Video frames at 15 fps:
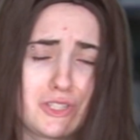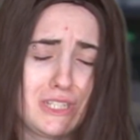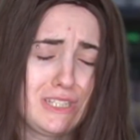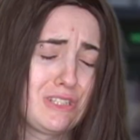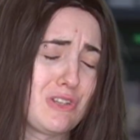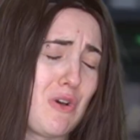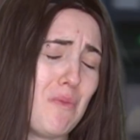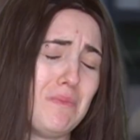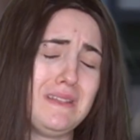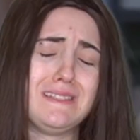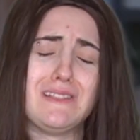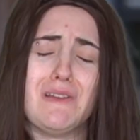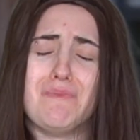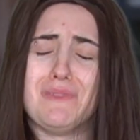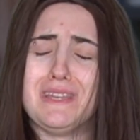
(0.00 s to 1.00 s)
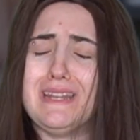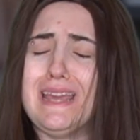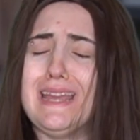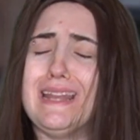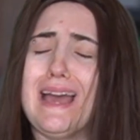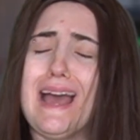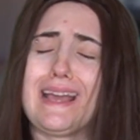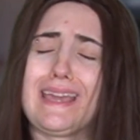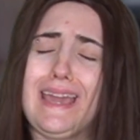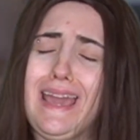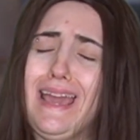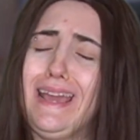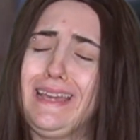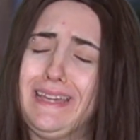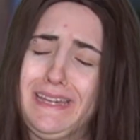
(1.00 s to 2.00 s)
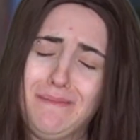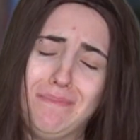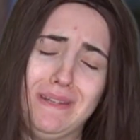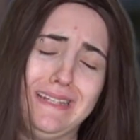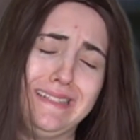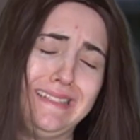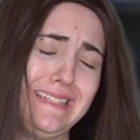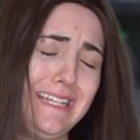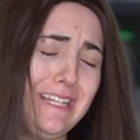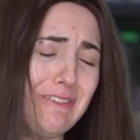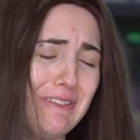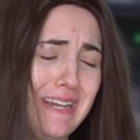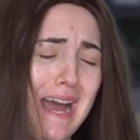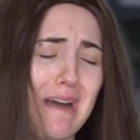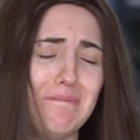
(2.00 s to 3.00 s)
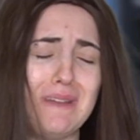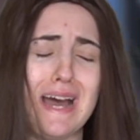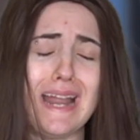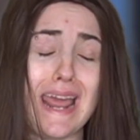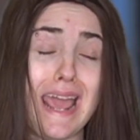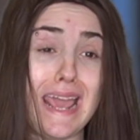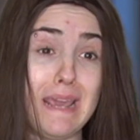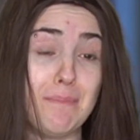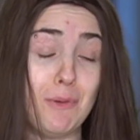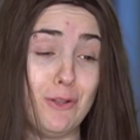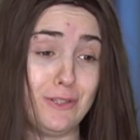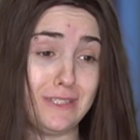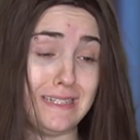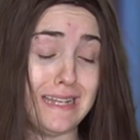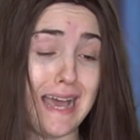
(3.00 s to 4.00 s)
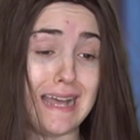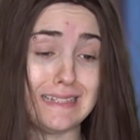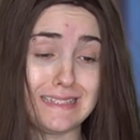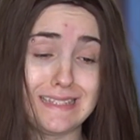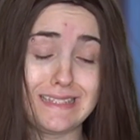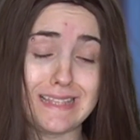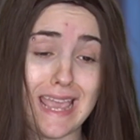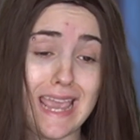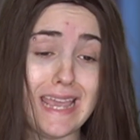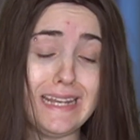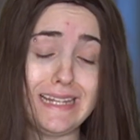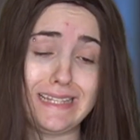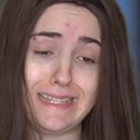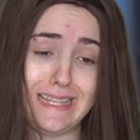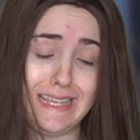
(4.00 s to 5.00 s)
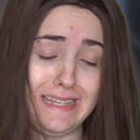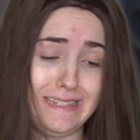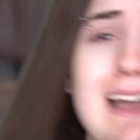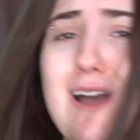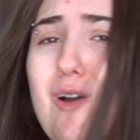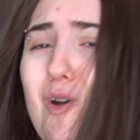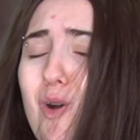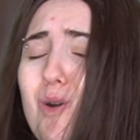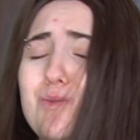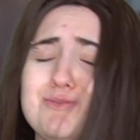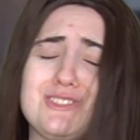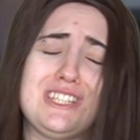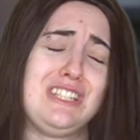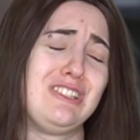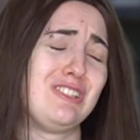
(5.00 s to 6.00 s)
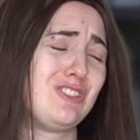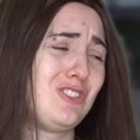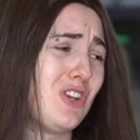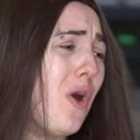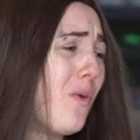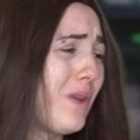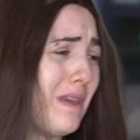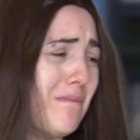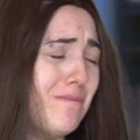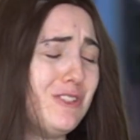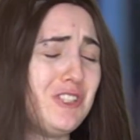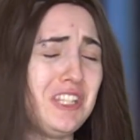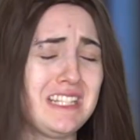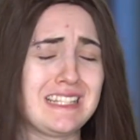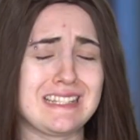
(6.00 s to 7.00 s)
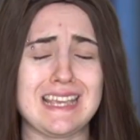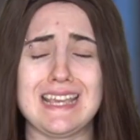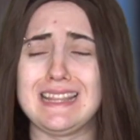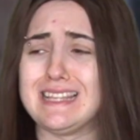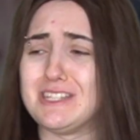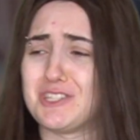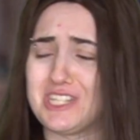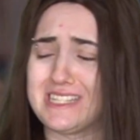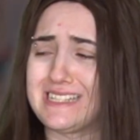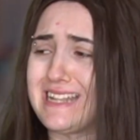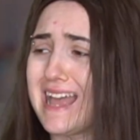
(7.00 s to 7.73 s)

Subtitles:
She told me something and I can't keep it a secret. I'm not able to not say anything. I hope she's just joking, but she said that she's